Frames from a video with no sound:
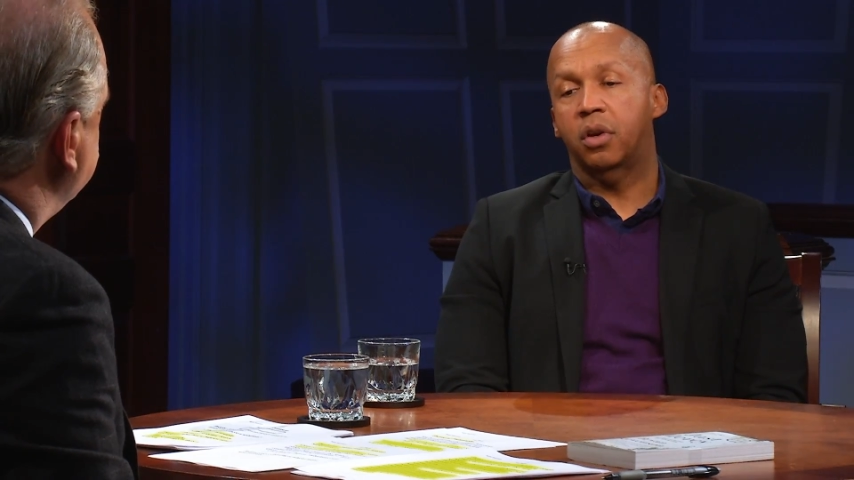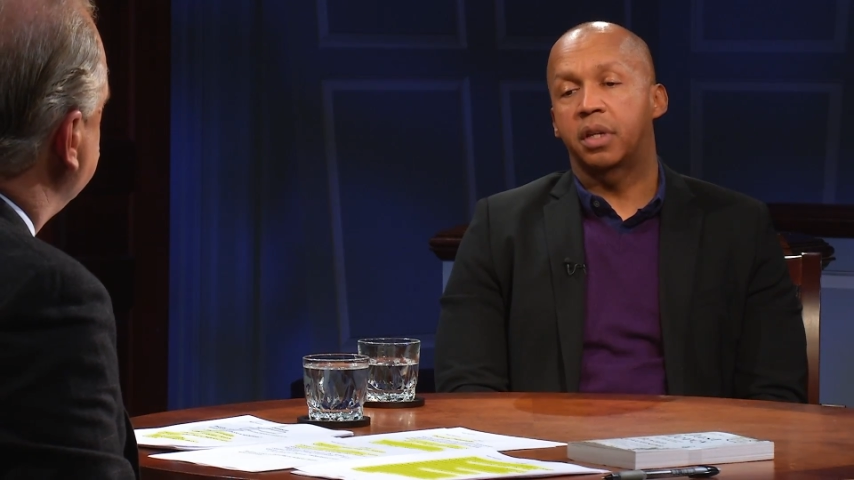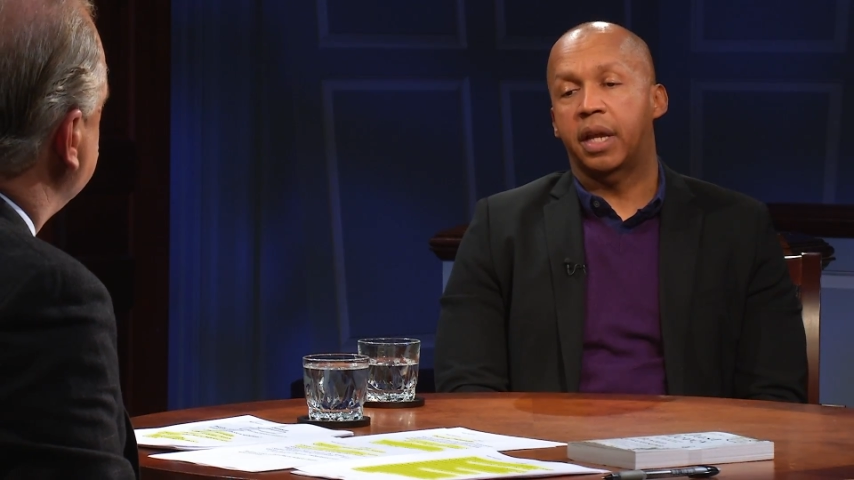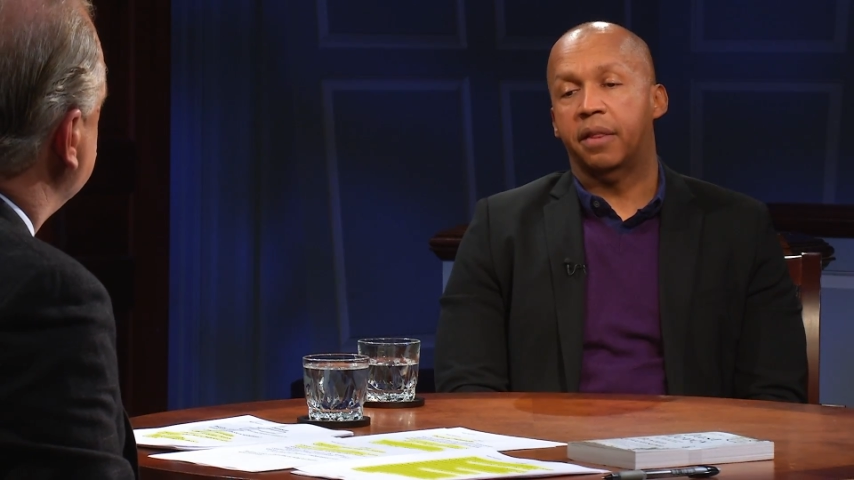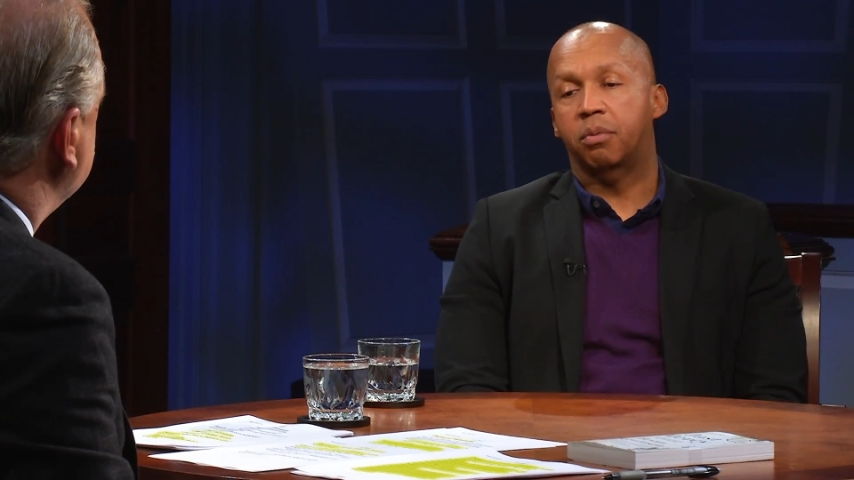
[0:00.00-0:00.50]

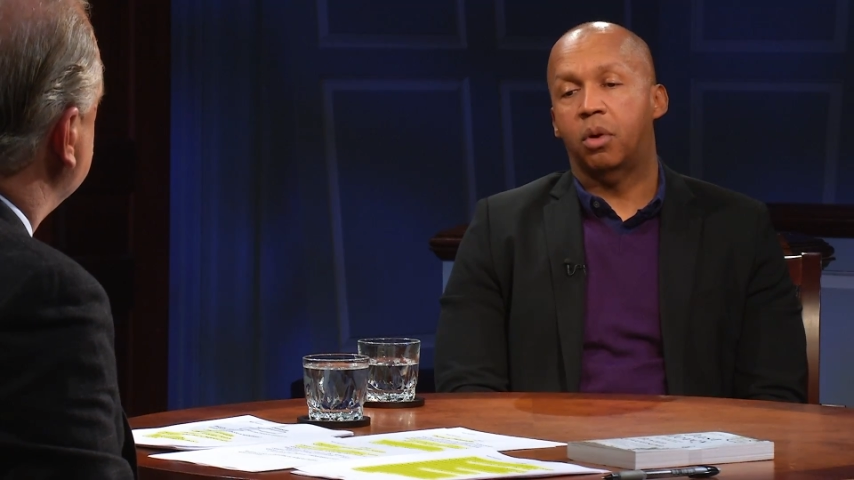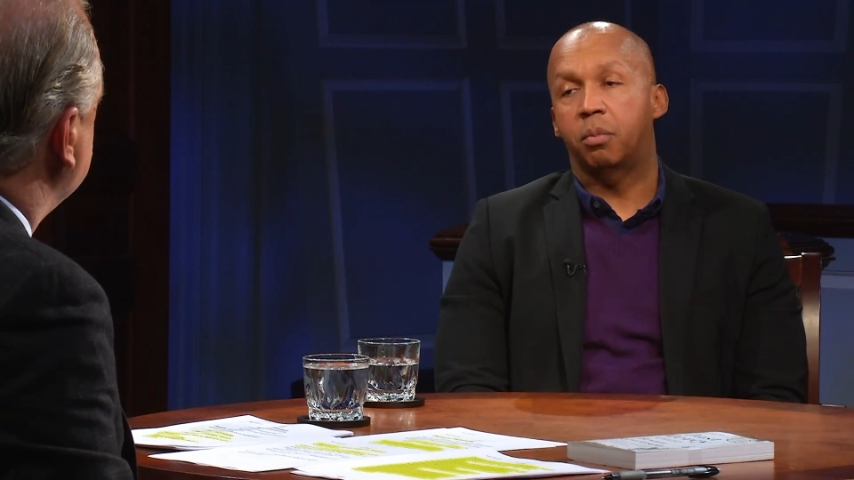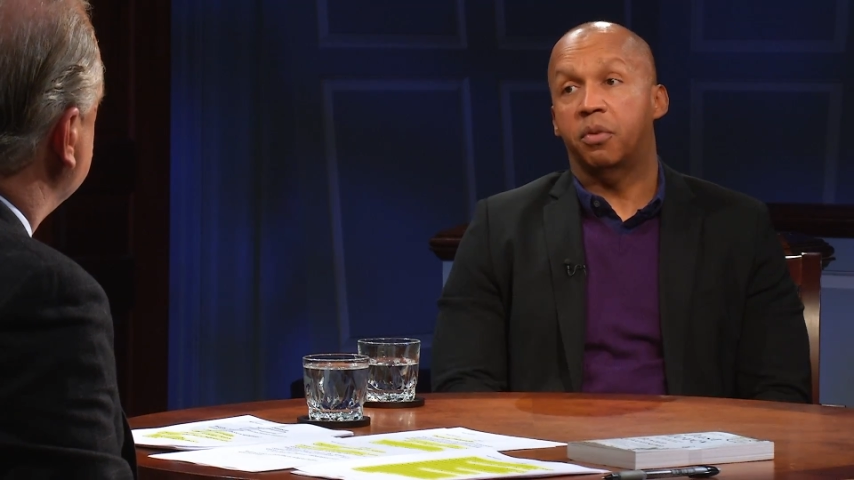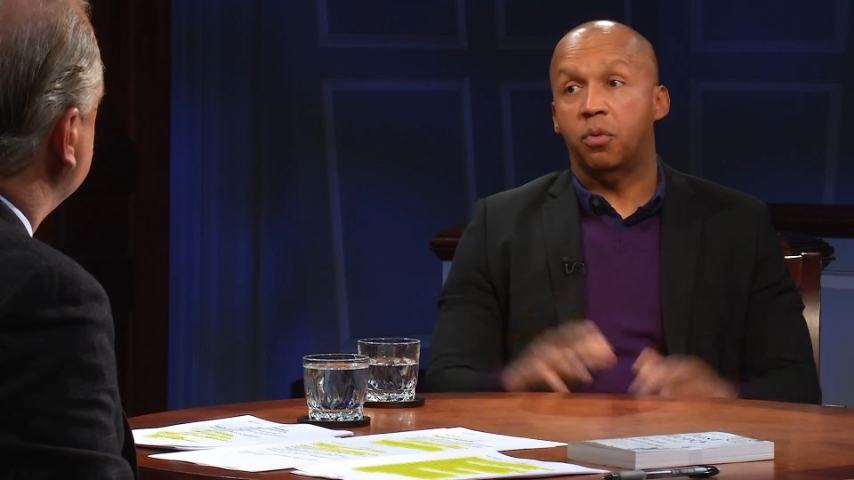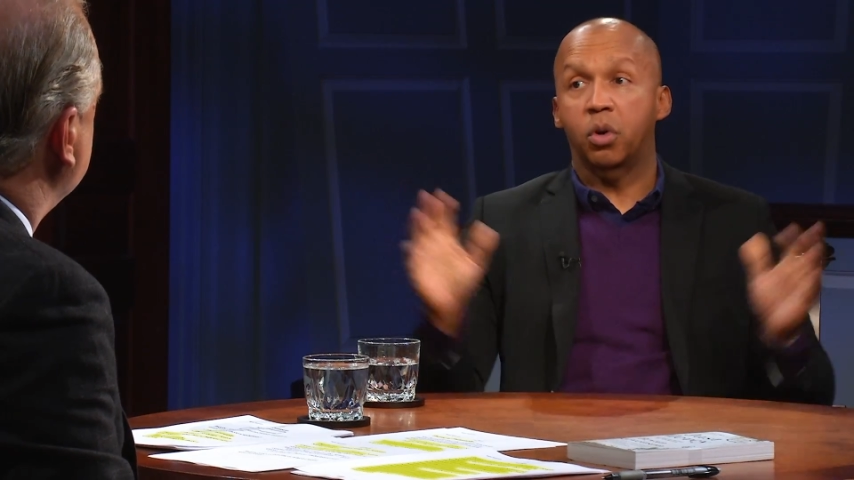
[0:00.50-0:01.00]
on death
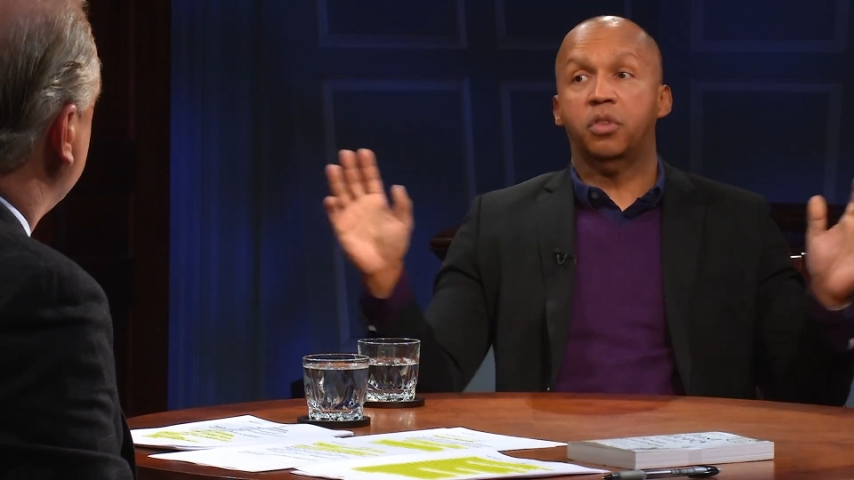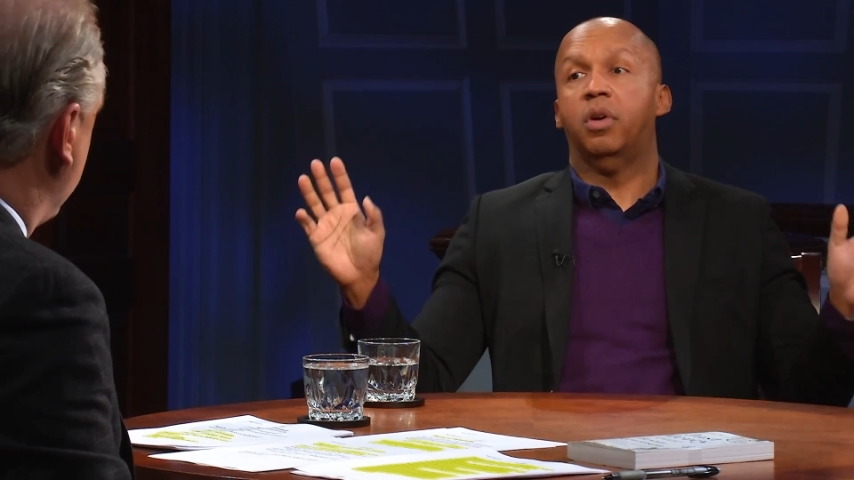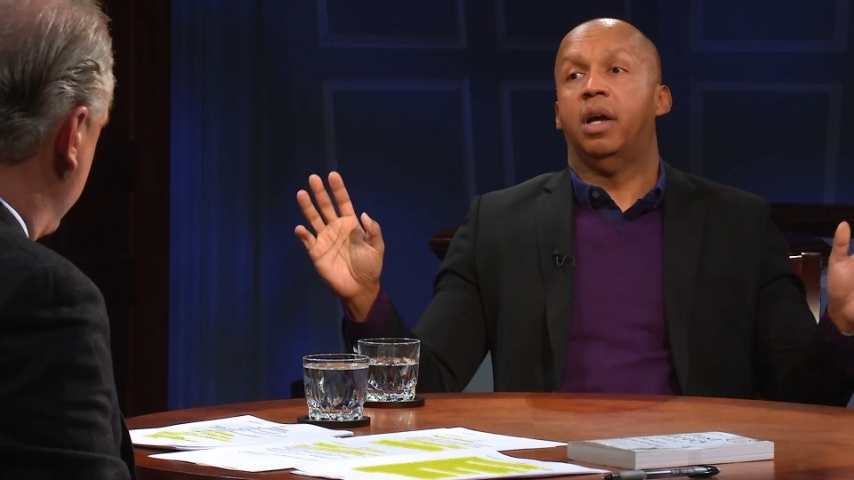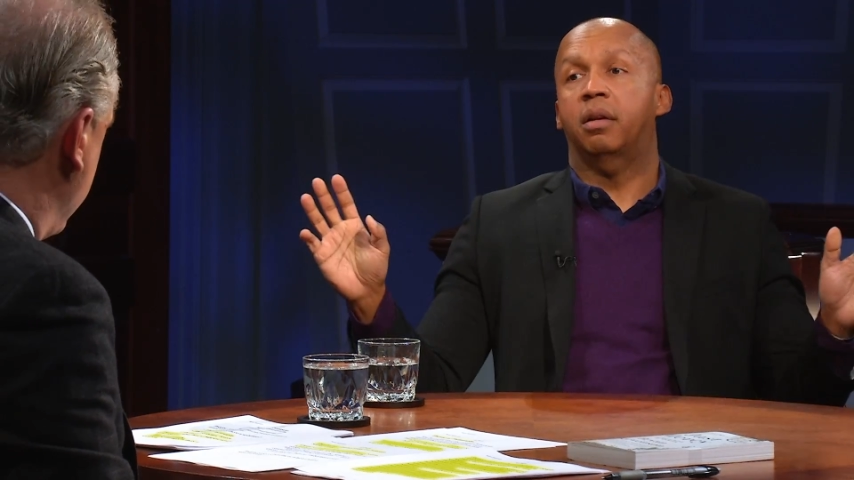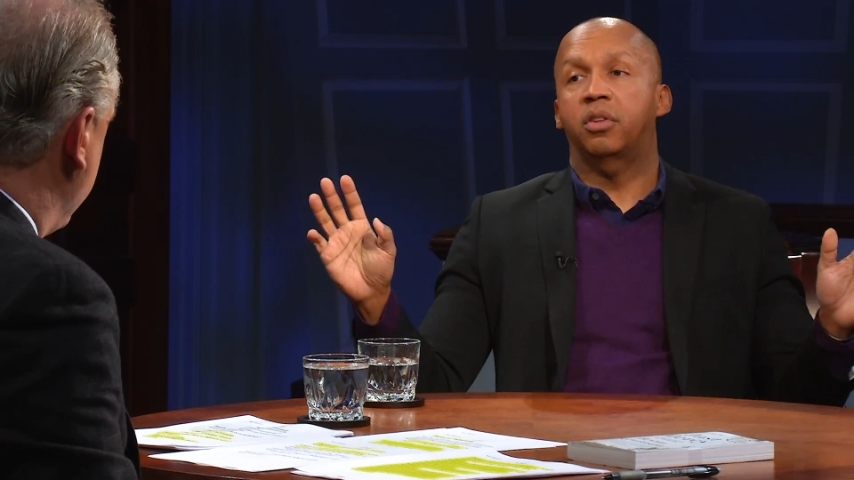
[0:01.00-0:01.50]
row before trial.